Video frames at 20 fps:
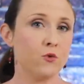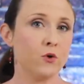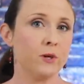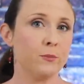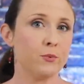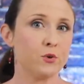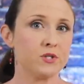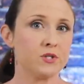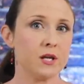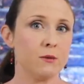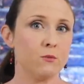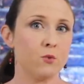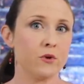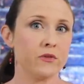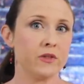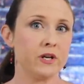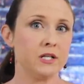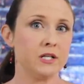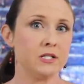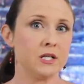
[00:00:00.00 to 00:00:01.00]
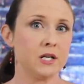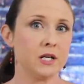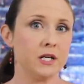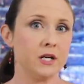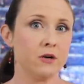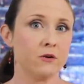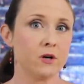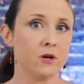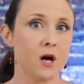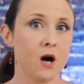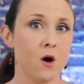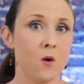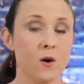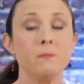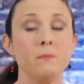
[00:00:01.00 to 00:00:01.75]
40% more than it did a year ago,